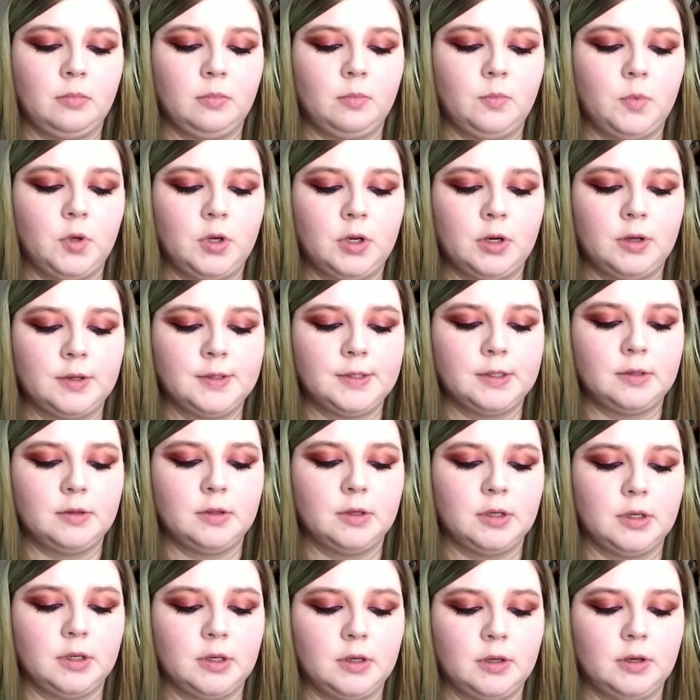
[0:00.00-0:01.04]
You can also
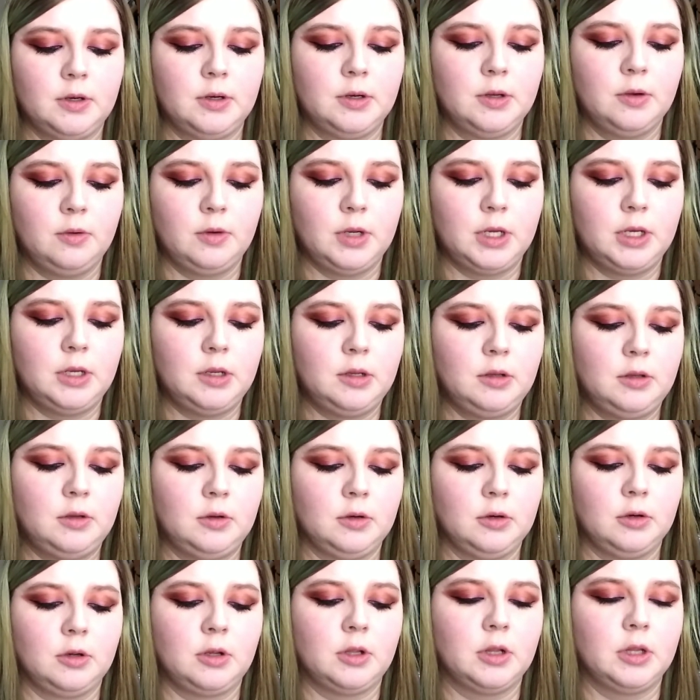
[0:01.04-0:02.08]
like donate
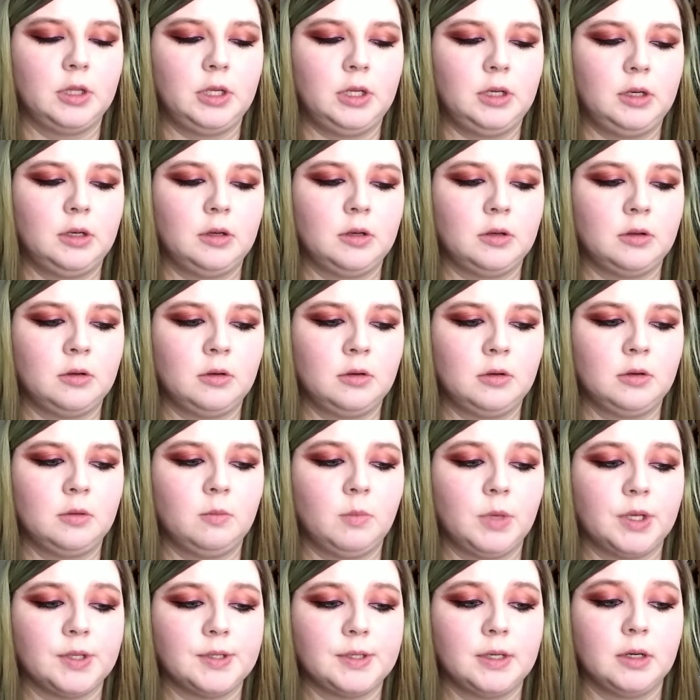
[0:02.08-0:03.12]
your clean
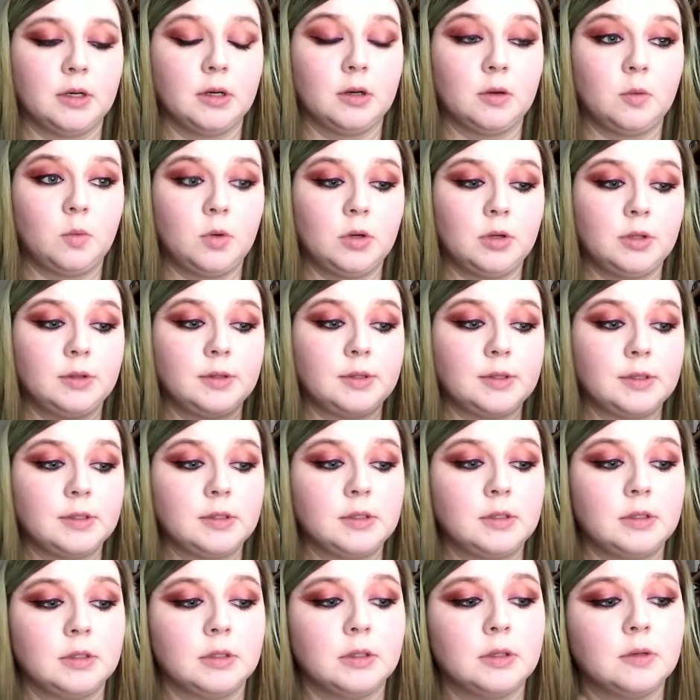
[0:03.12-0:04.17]
mascara wands
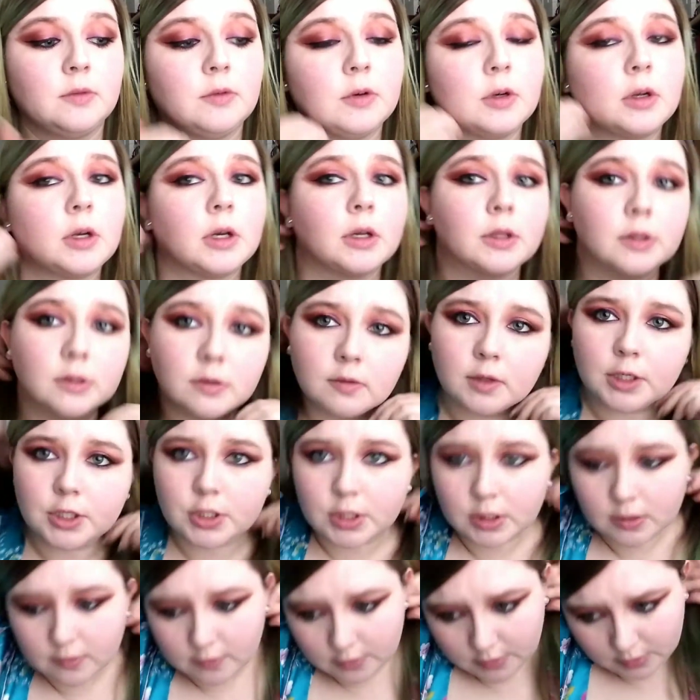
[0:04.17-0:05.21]
to different conservation
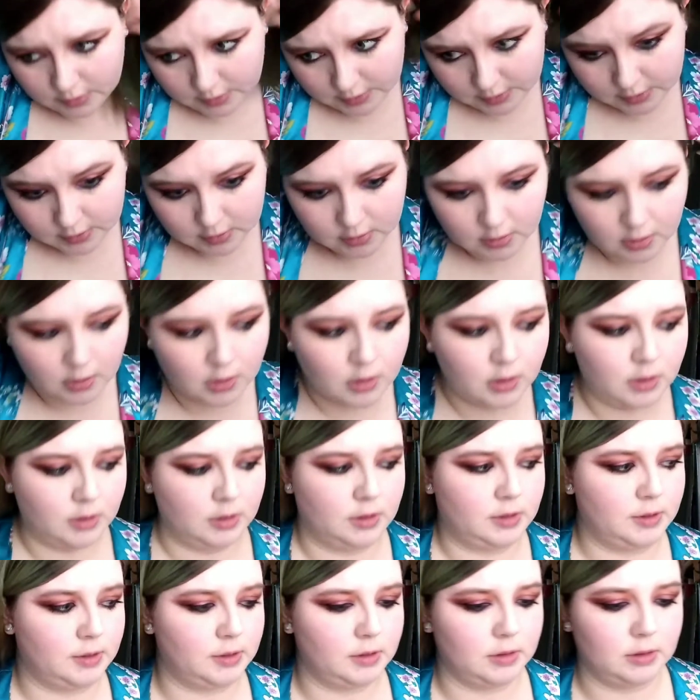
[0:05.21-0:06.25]
efforts.
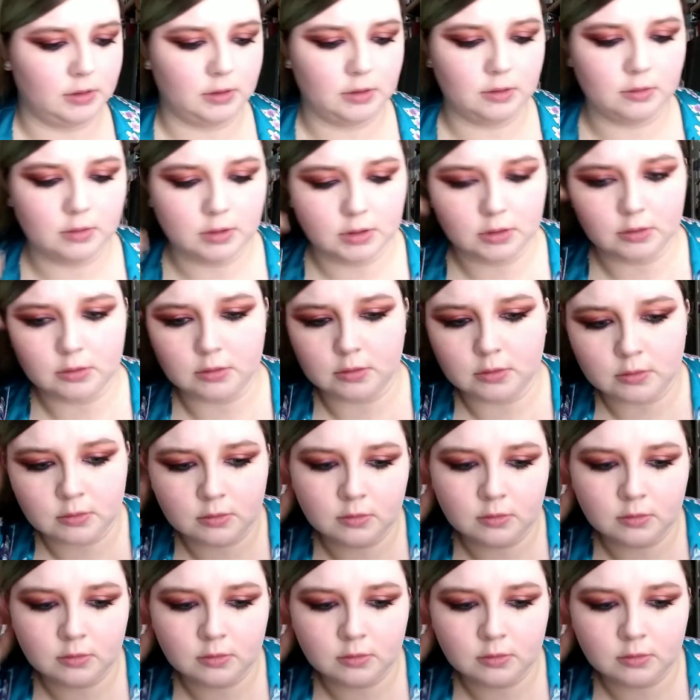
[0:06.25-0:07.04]
So like you can,